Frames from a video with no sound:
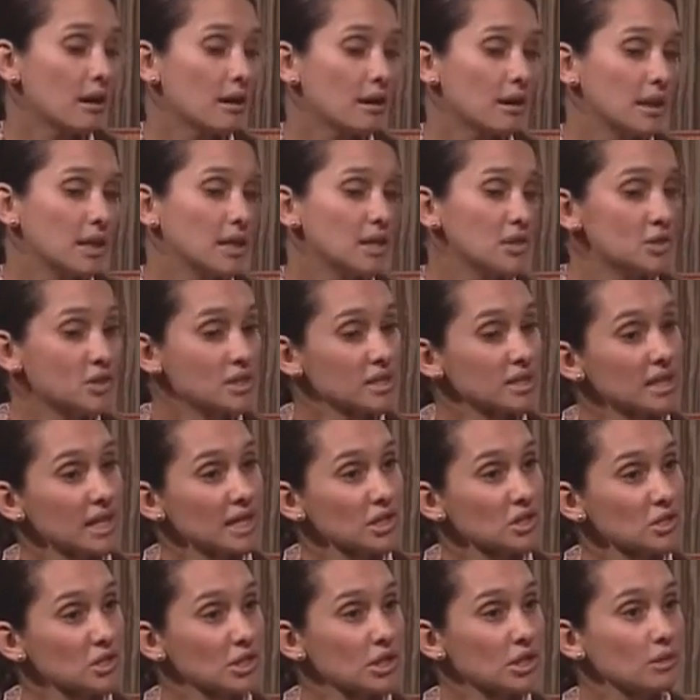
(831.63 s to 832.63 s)
Each
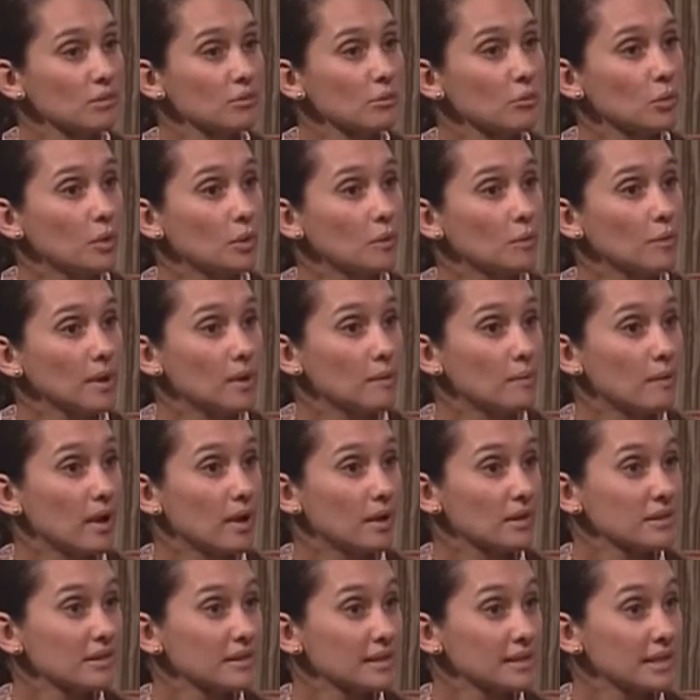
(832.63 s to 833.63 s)
session will be
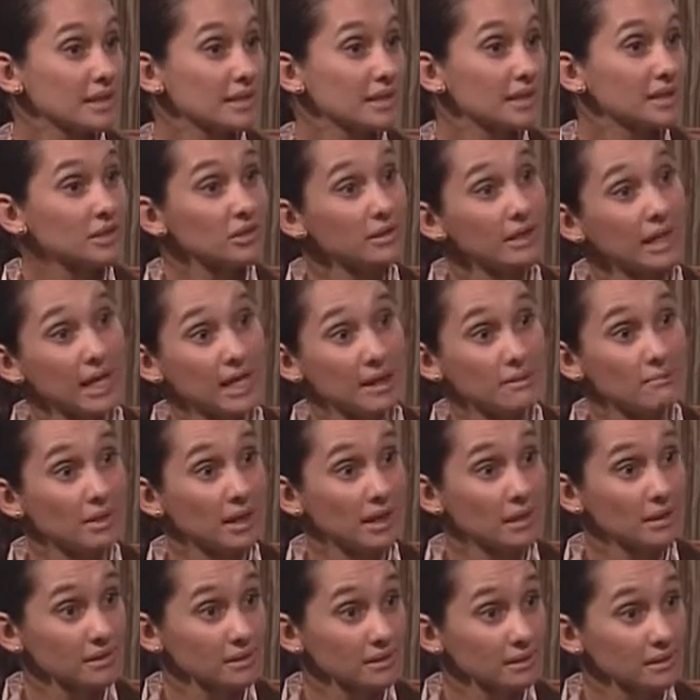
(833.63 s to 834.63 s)
about 60 to 90
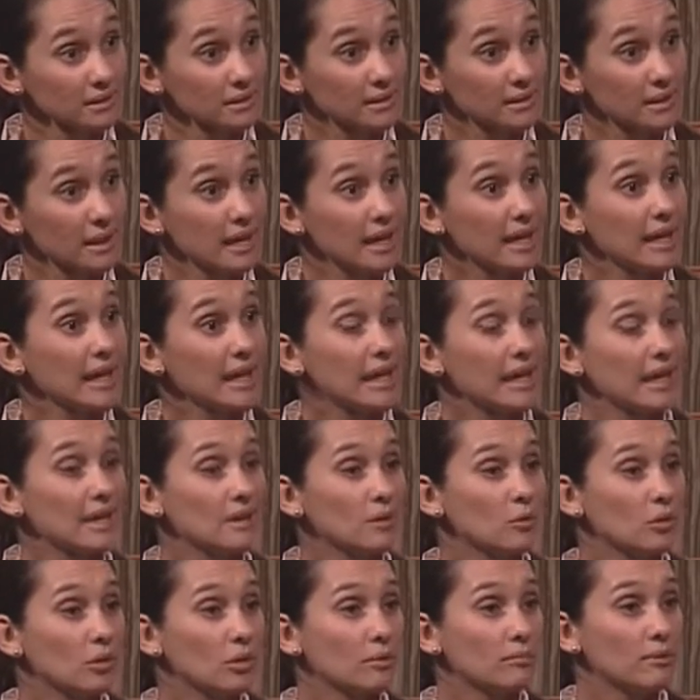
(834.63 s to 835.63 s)
minutes,
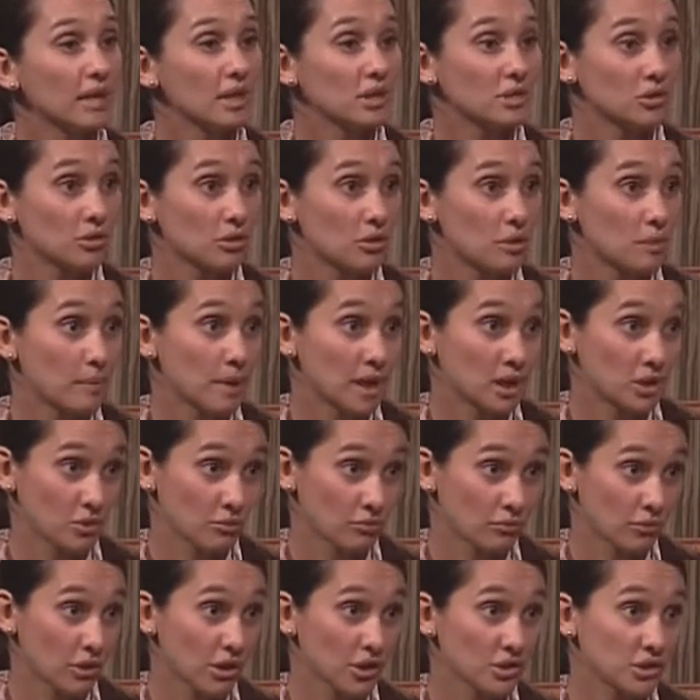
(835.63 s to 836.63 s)
and we'll make sure the
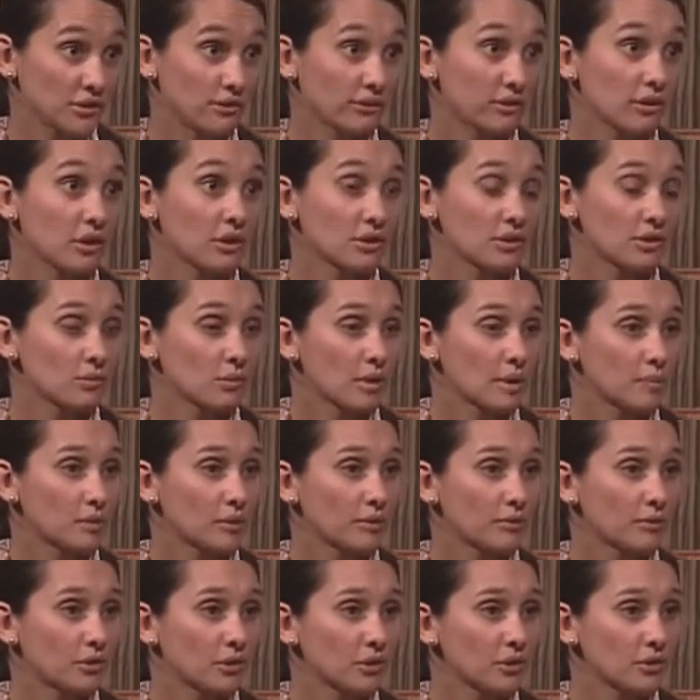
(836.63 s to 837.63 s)
patient brush and floss right
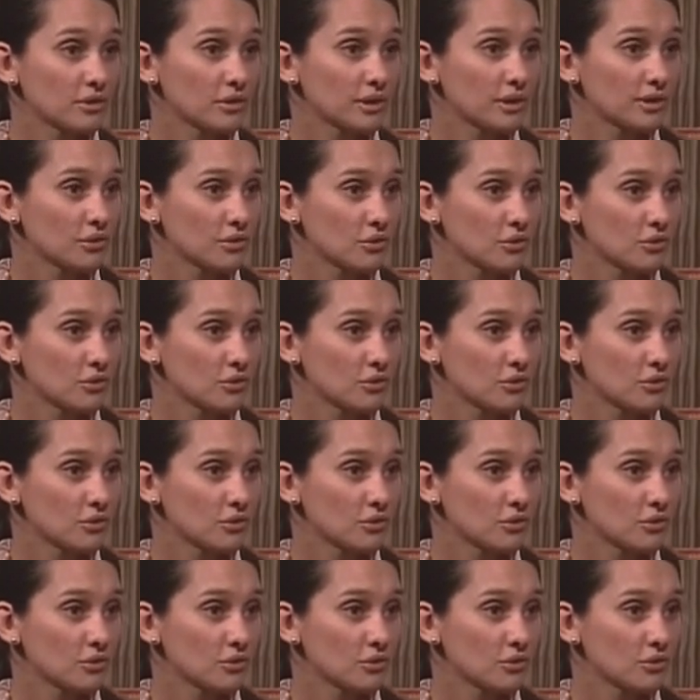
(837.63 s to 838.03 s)
before using those